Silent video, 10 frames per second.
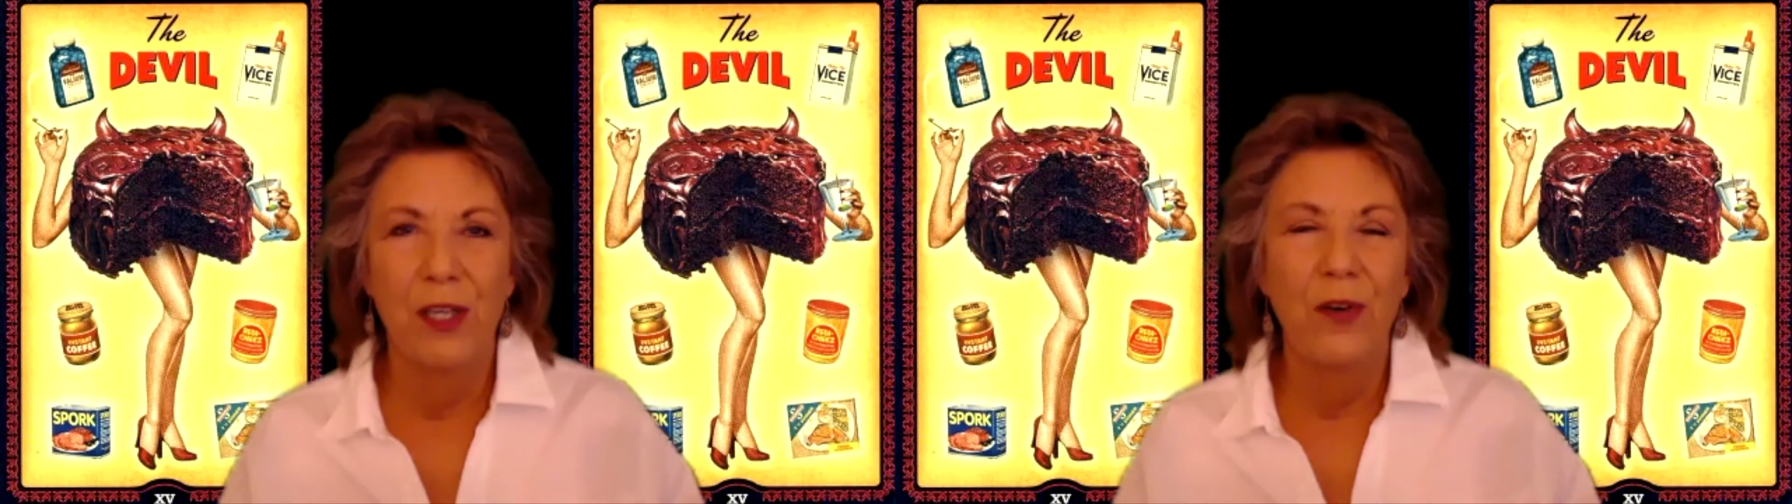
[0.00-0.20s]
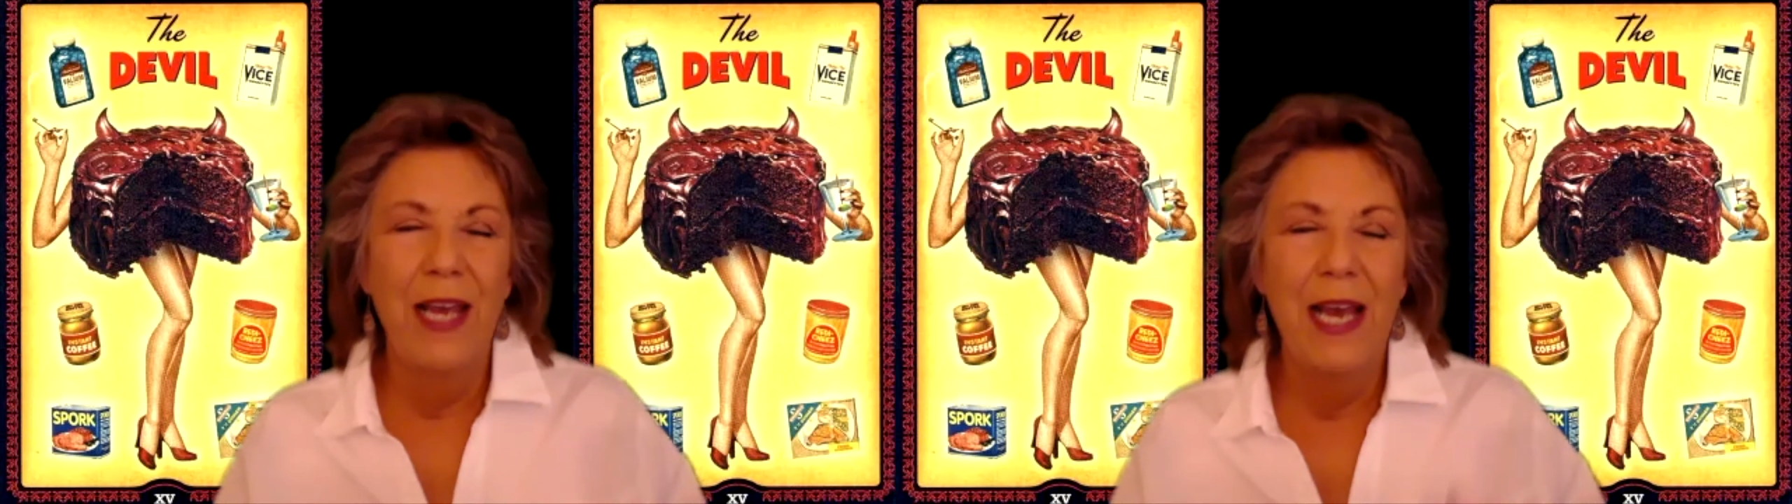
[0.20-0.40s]

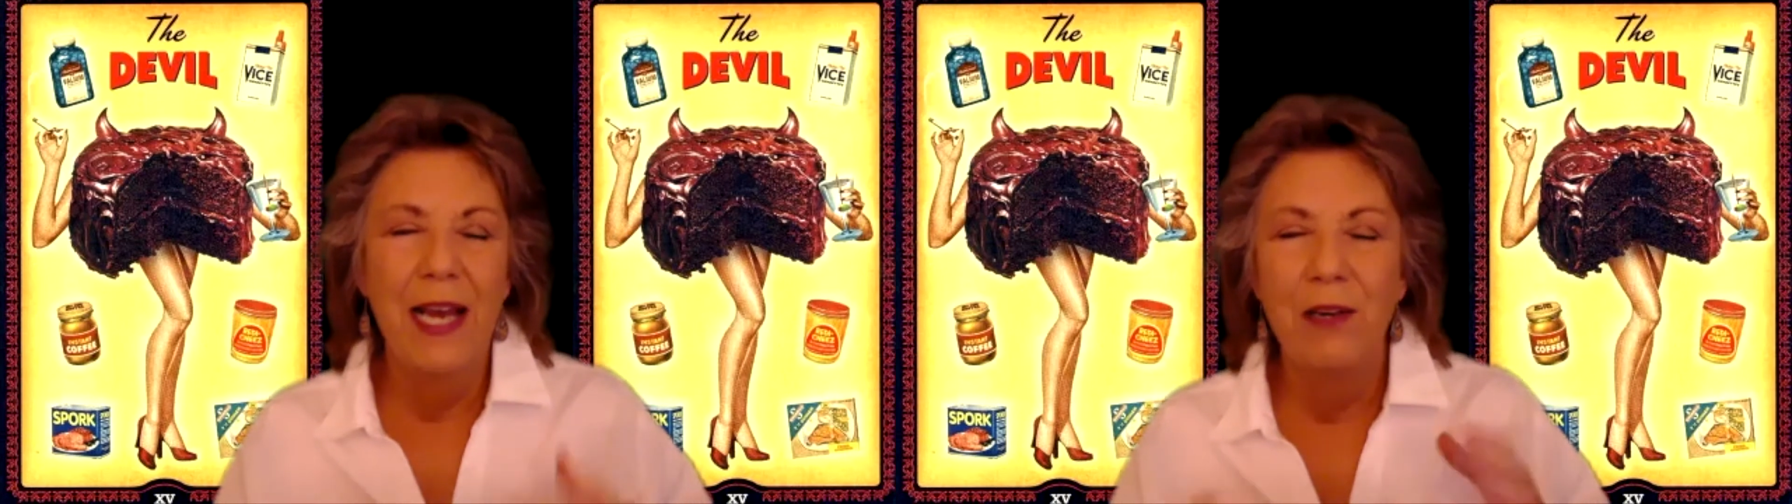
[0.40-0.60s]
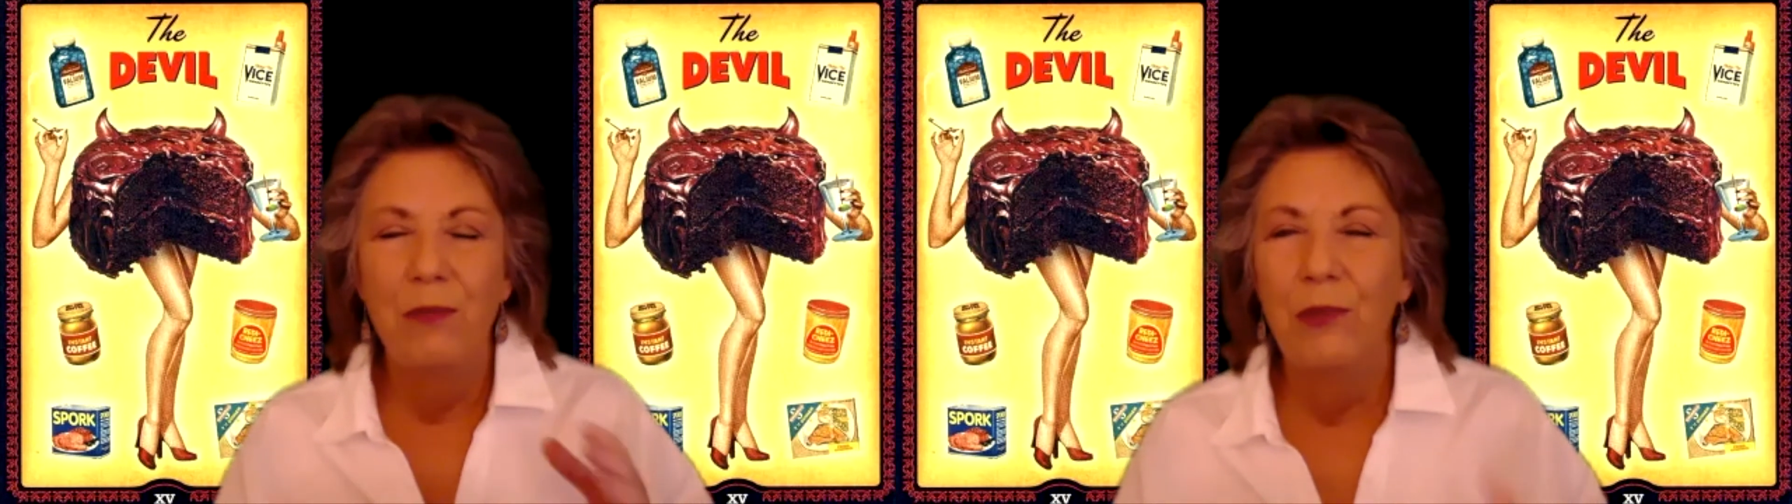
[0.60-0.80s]
Go ahead
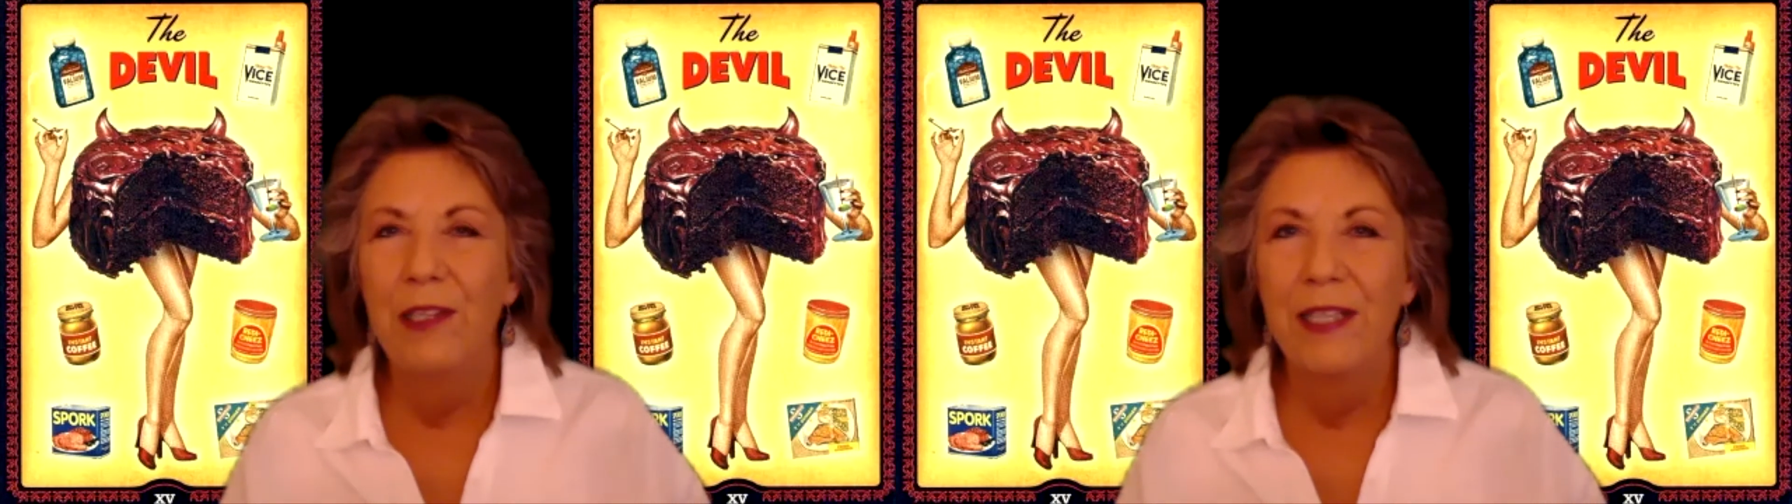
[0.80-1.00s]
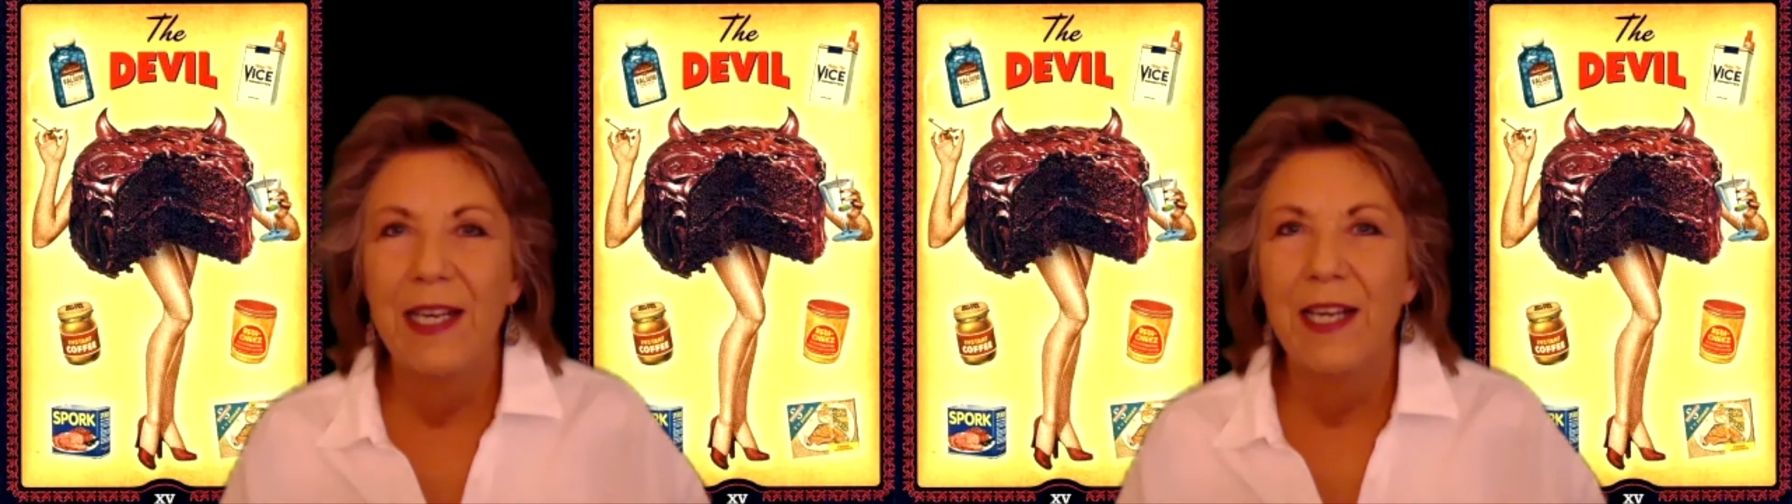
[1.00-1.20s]
and
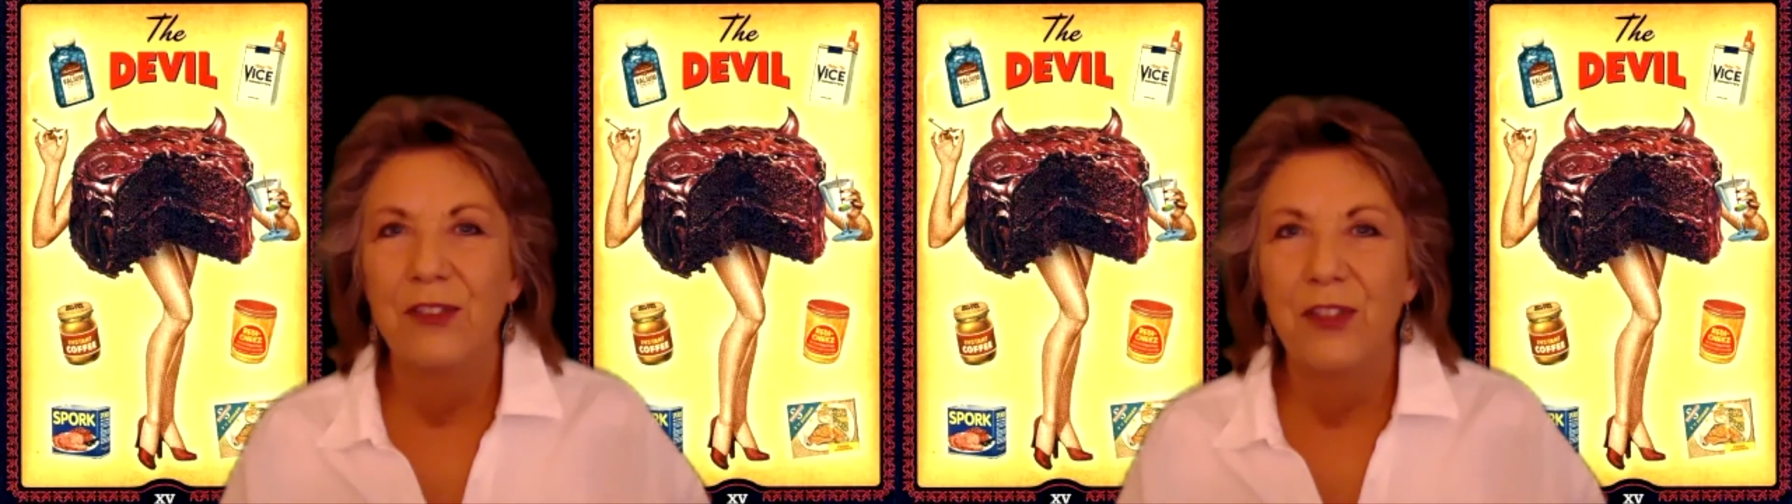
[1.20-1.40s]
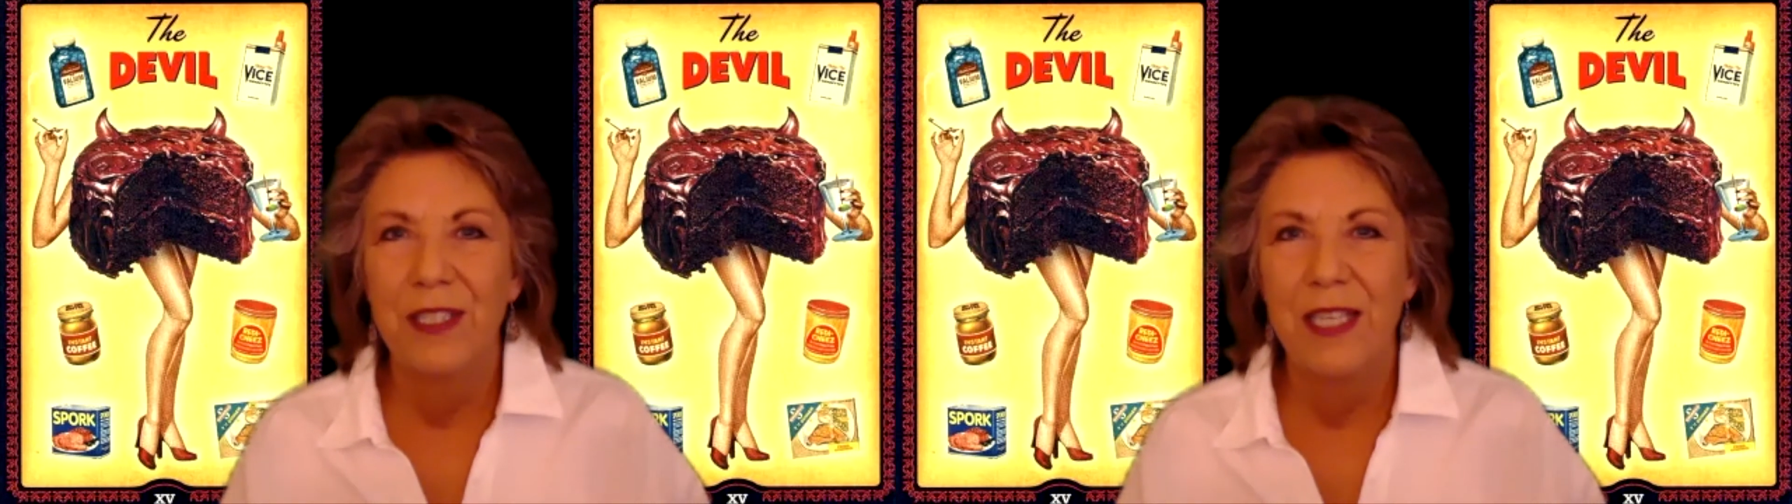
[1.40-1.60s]
work an
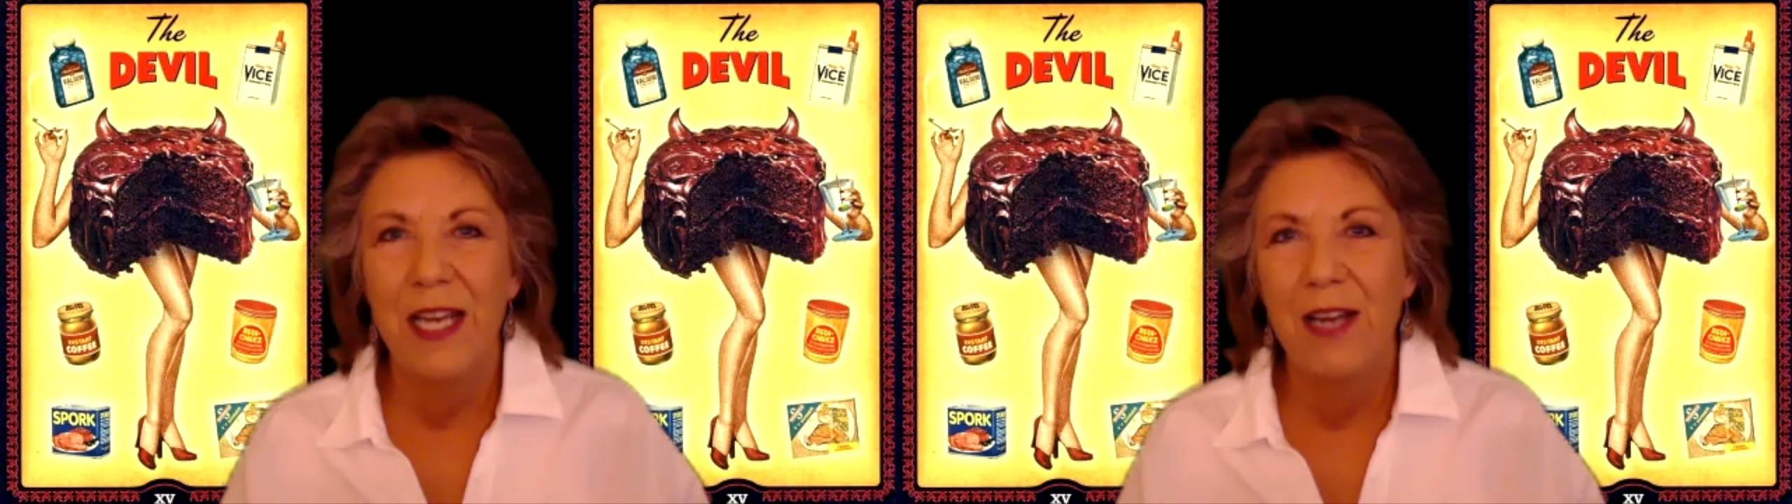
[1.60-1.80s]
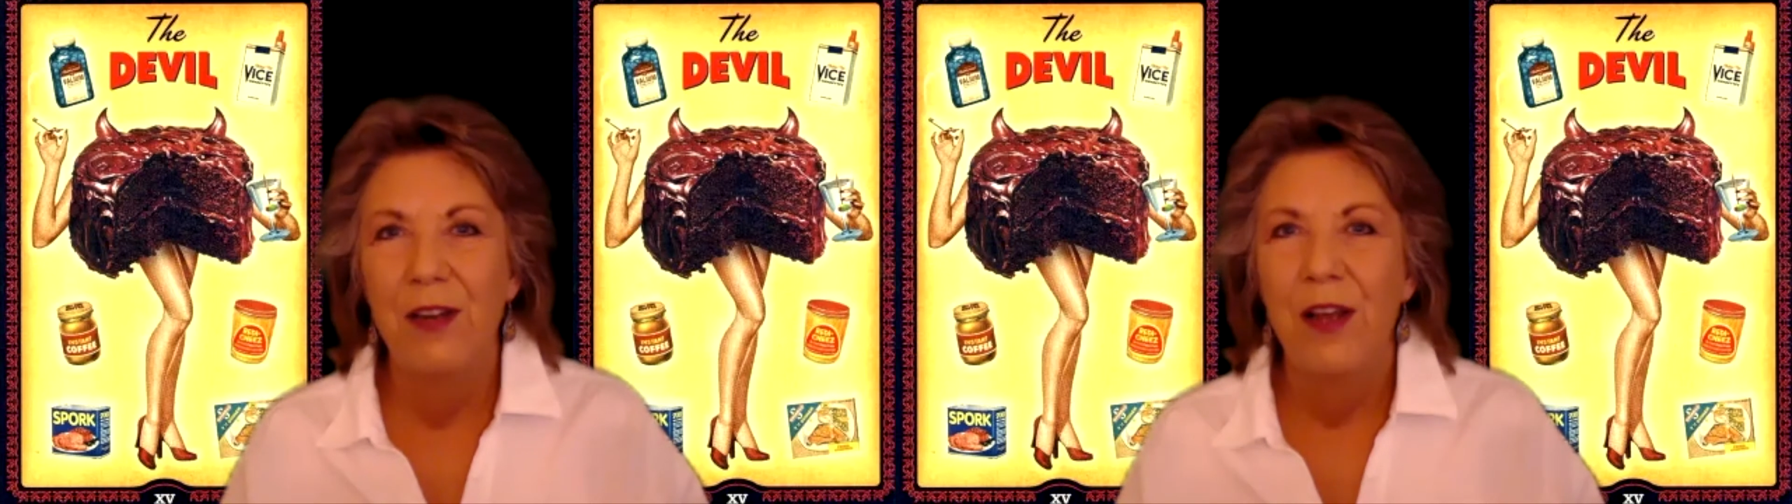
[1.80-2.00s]
extra
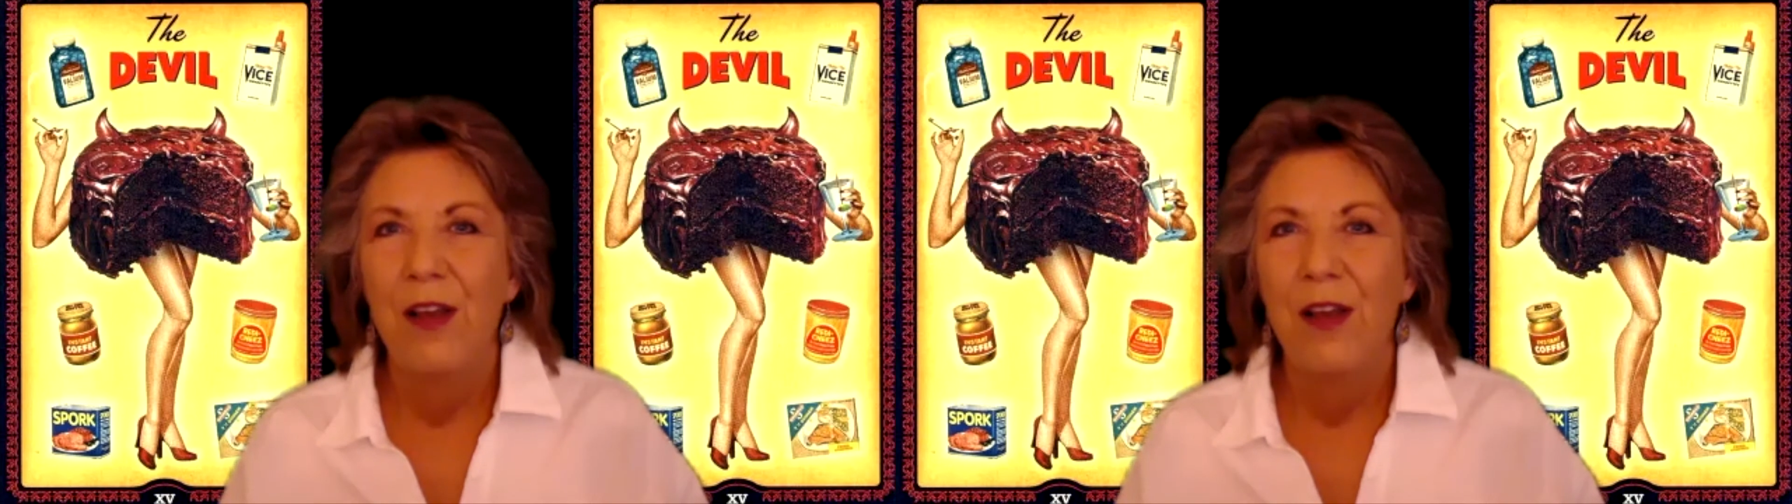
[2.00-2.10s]
10,